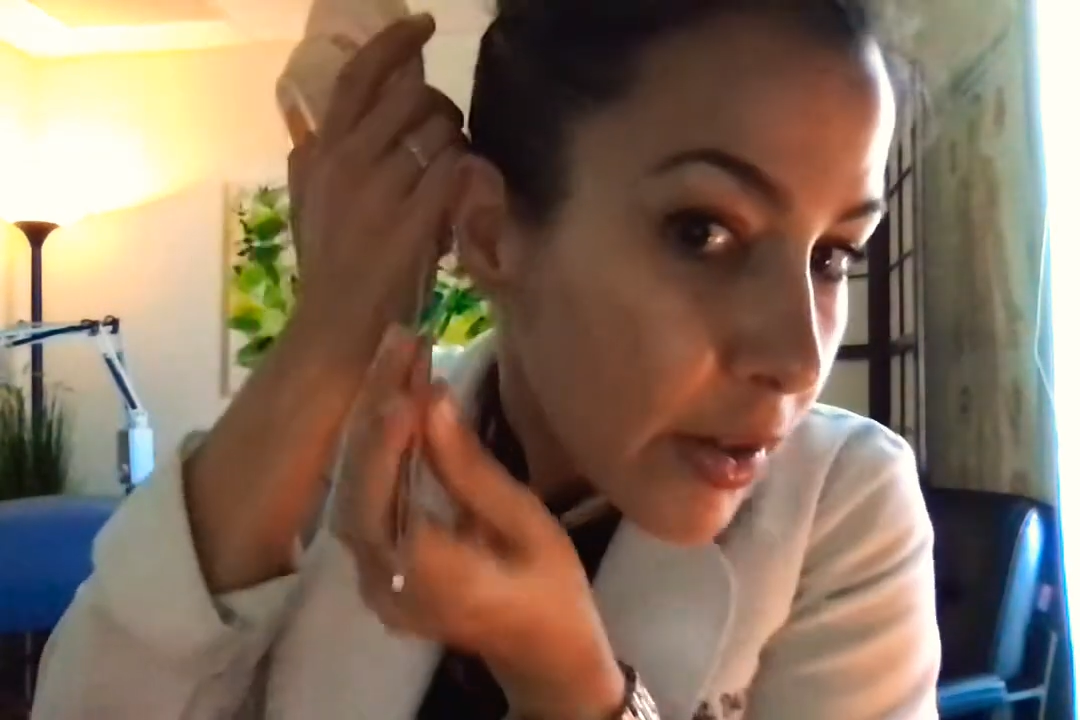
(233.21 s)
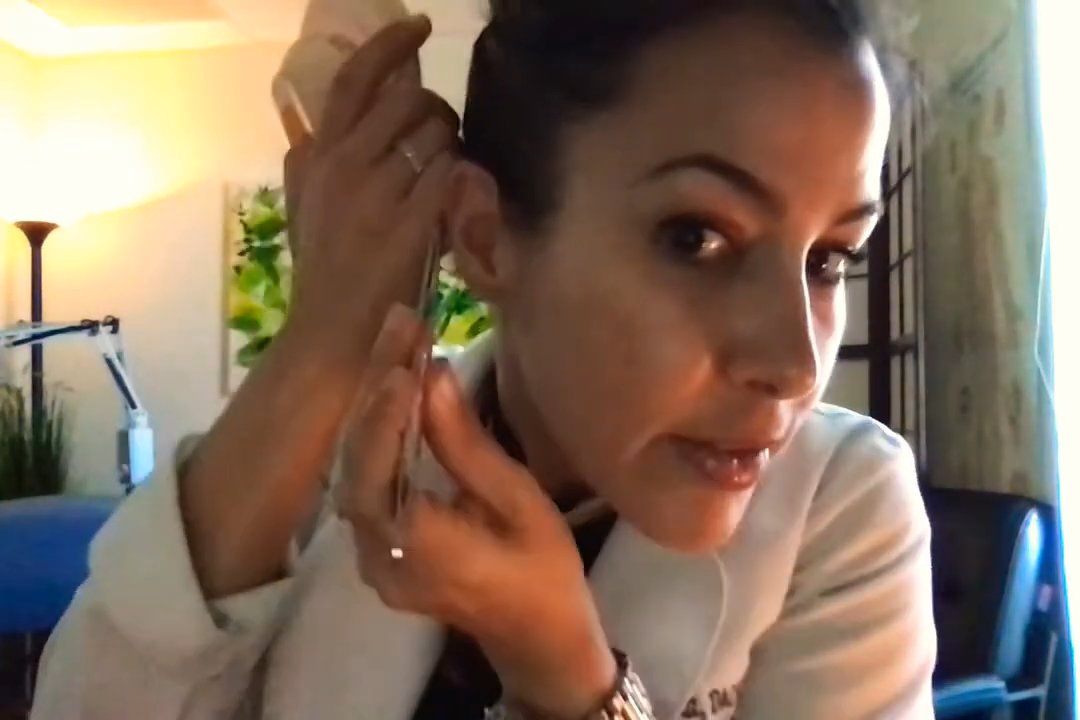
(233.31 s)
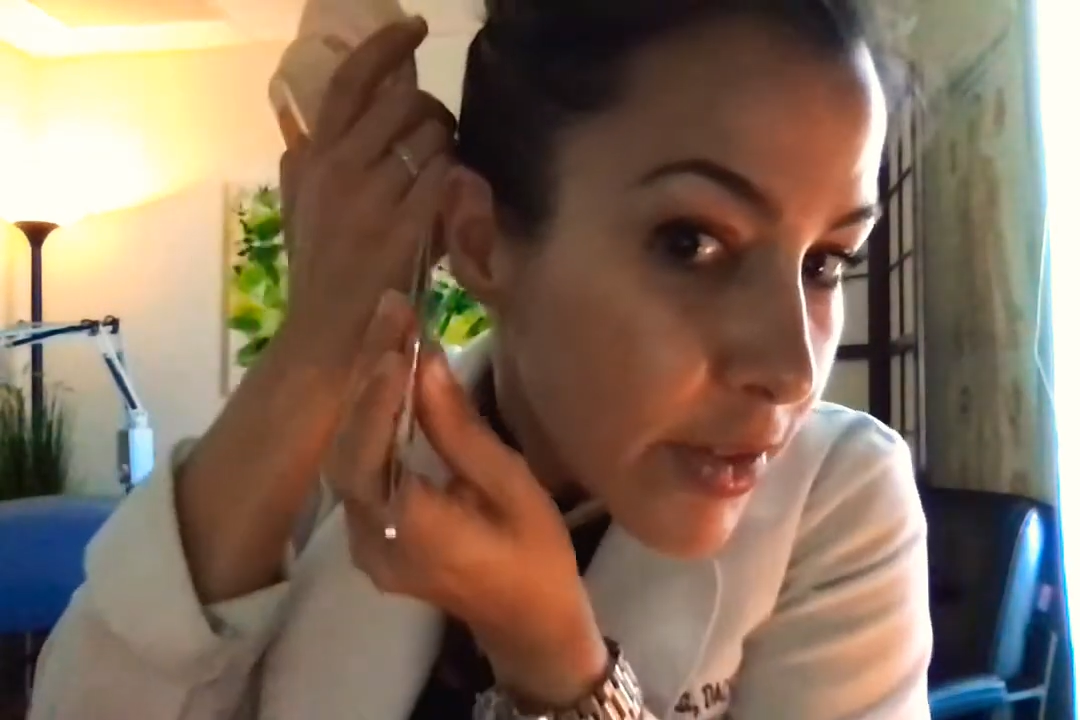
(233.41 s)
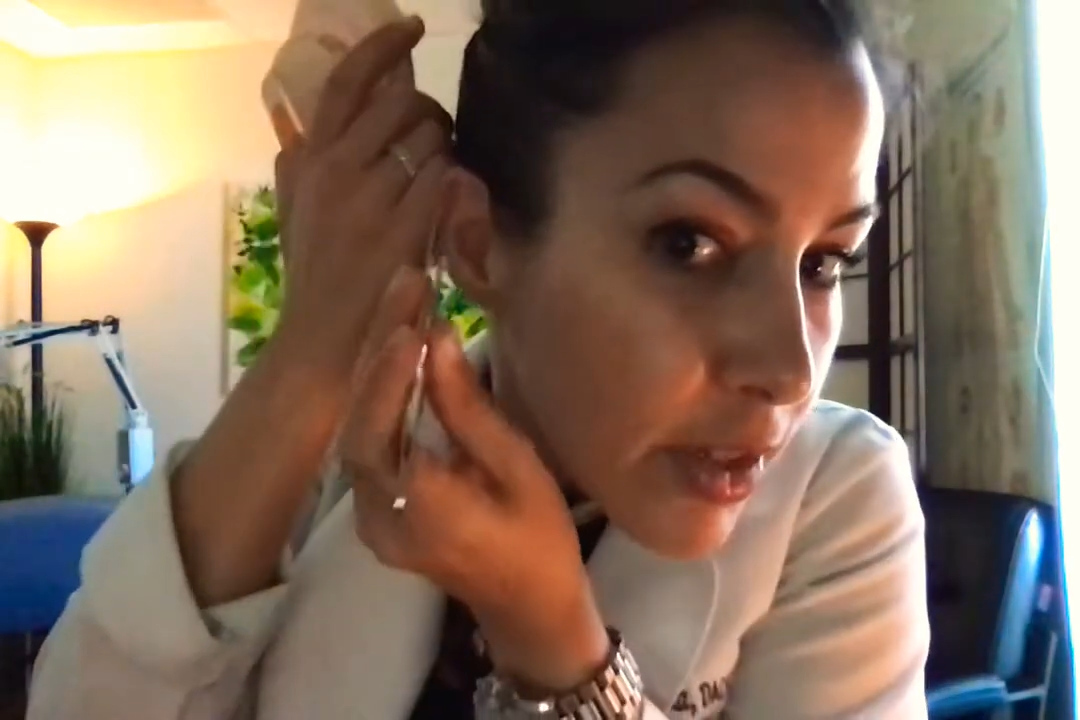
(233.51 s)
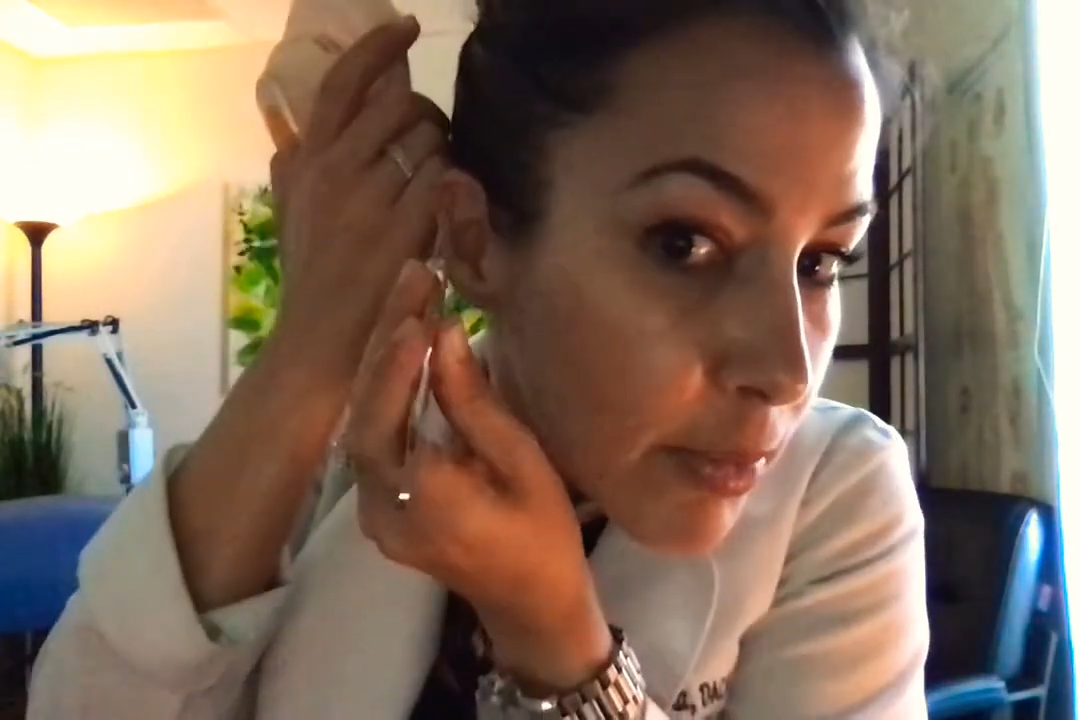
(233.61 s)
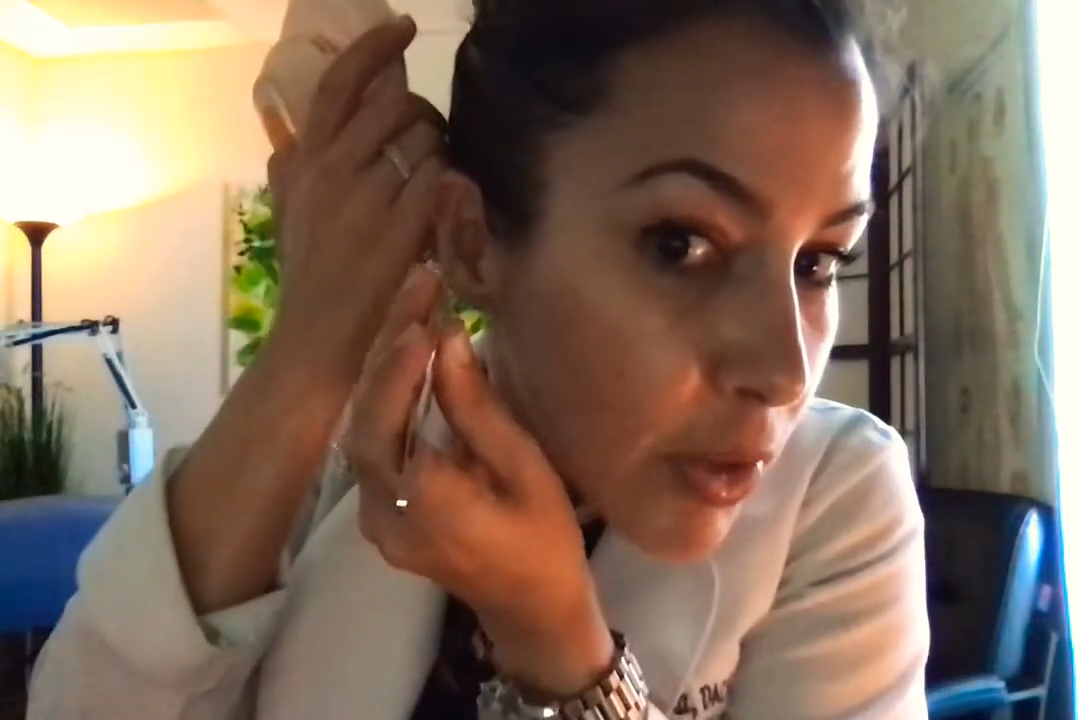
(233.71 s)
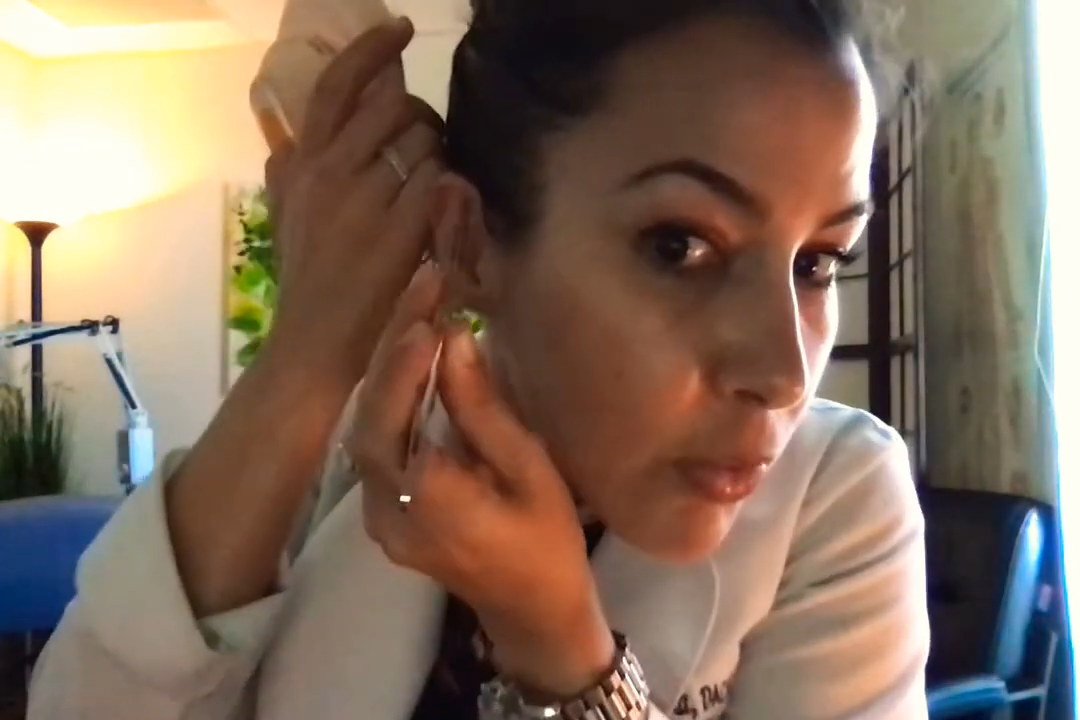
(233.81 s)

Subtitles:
It's going to be